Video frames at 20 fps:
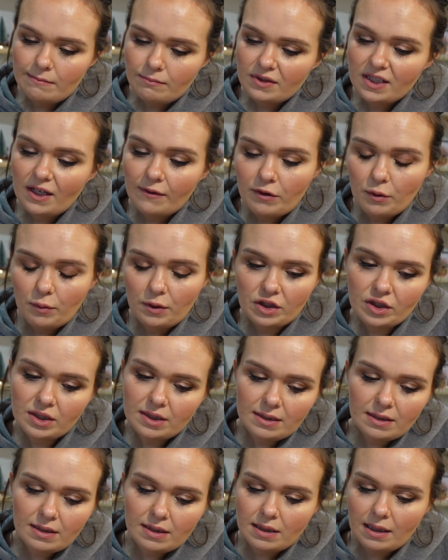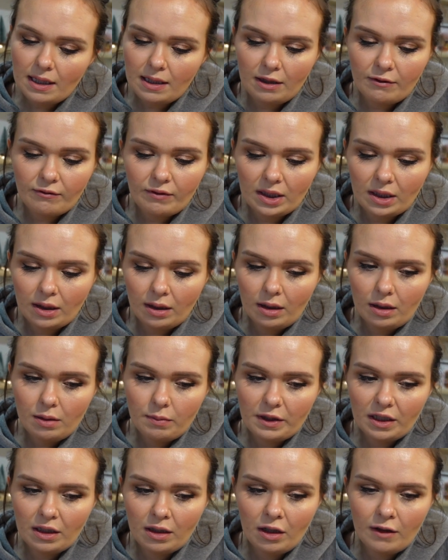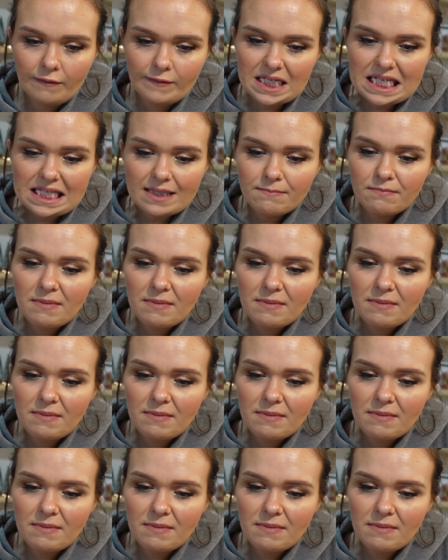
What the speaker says: So if you're watching this today and you feel a little bit nervous,